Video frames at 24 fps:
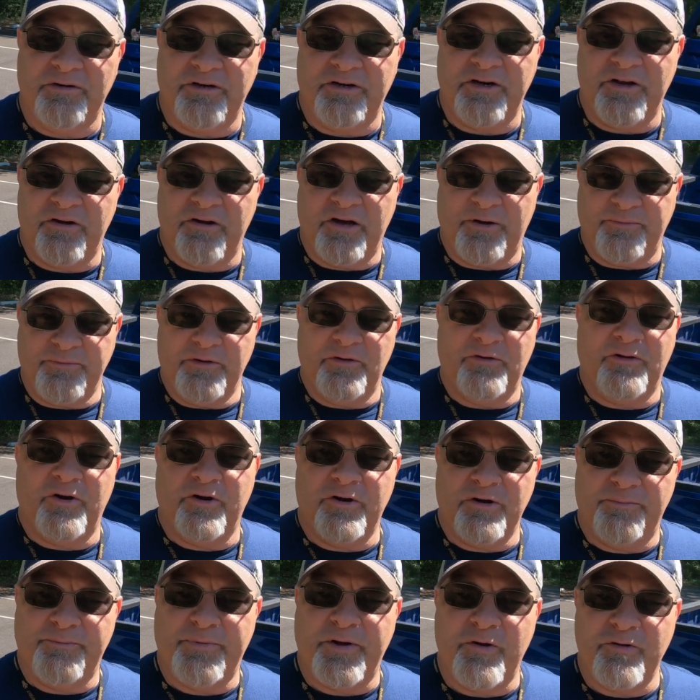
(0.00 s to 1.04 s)
You know, help you
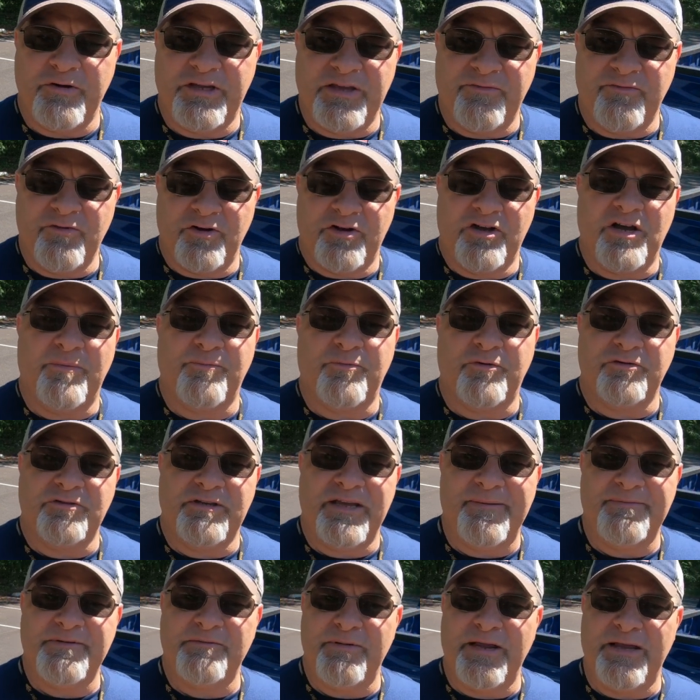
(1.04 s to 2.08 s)
learn a boat. Give you a couple
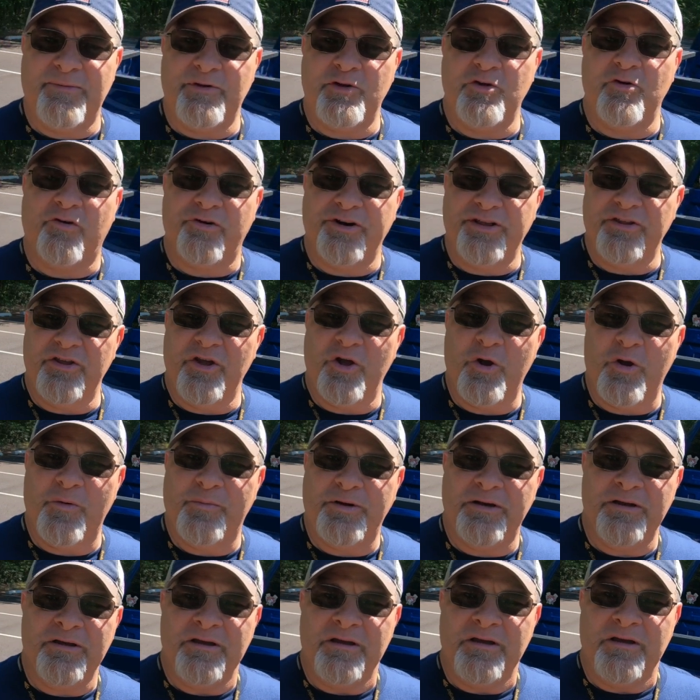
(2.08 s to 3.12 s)
tips. Maybe you already know,
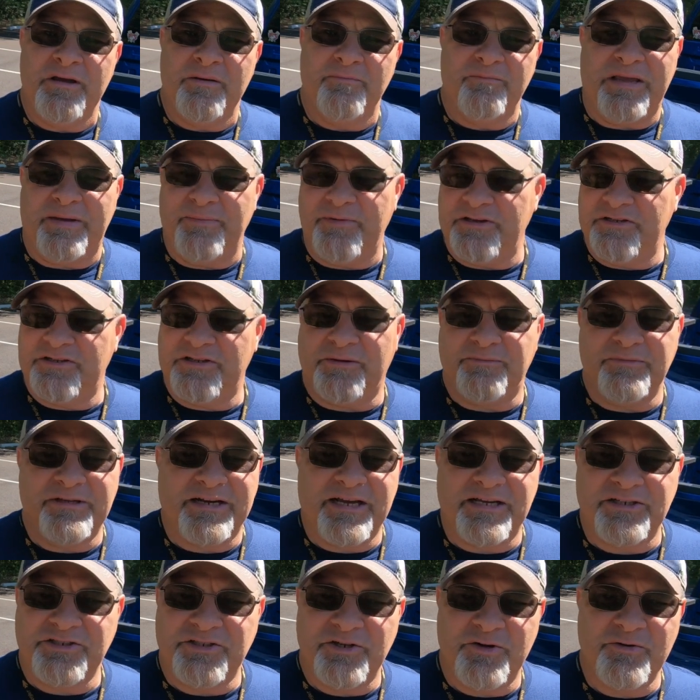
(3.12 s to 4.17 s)
but maybe something
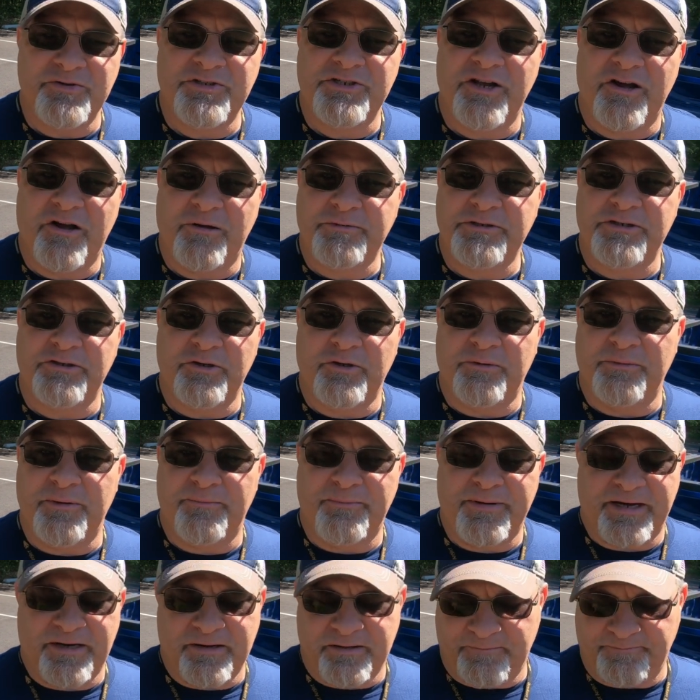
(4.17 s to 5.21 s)
I showed you helped you a little bit
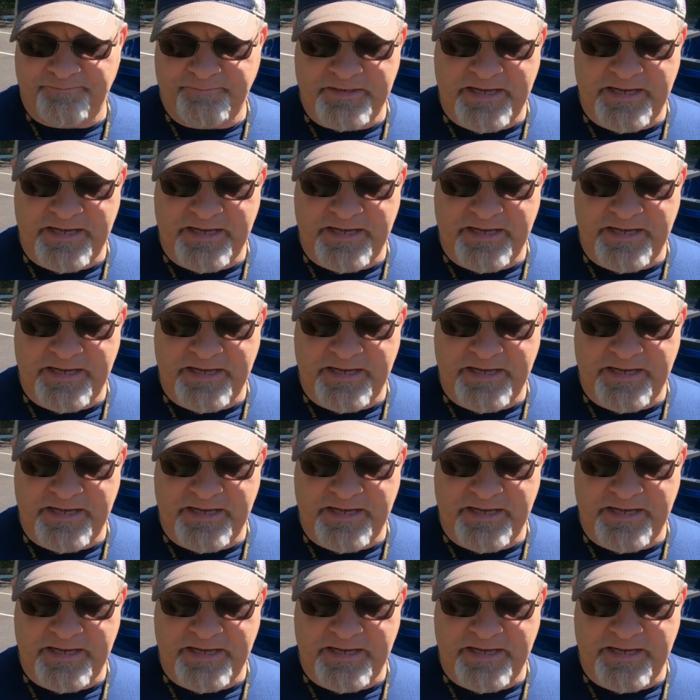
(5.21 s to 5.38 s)
better.